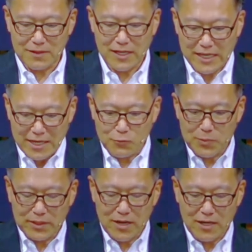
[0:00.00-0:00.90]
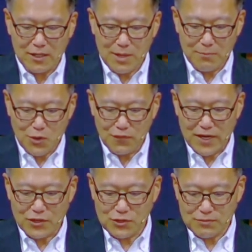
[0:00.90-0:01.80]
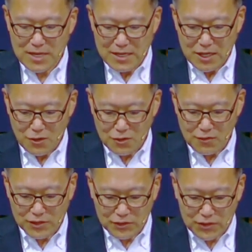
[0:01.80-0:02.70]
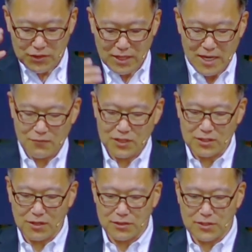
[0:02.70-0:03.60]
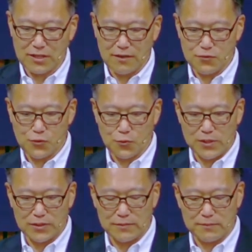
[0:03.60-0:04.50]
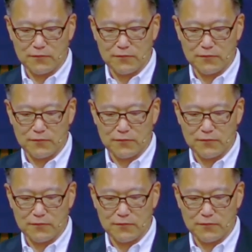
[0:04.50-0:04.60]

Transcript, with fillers: Again, we'll be talking about motivation, characteristics, and results of true wisdom.